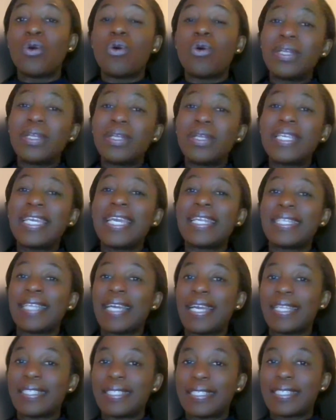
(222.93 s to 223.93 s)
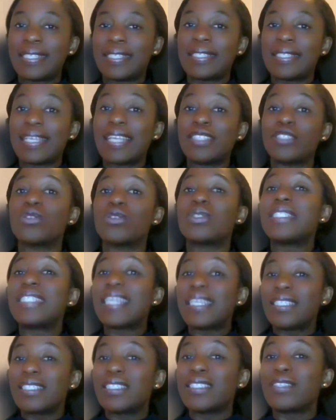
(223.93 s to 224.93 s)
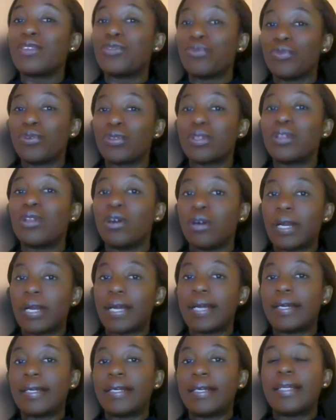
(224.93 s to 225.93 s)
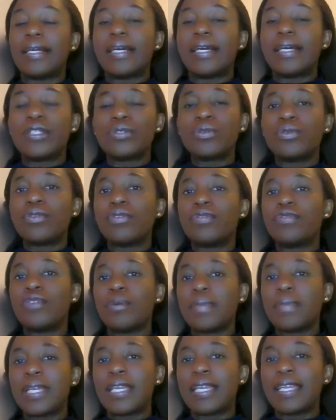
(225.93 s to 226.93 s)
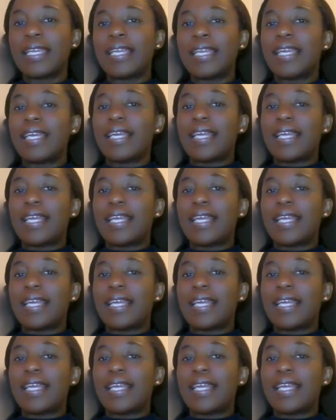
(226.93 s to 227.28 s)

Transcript: only enhances and sustains the growth longer. And so for me,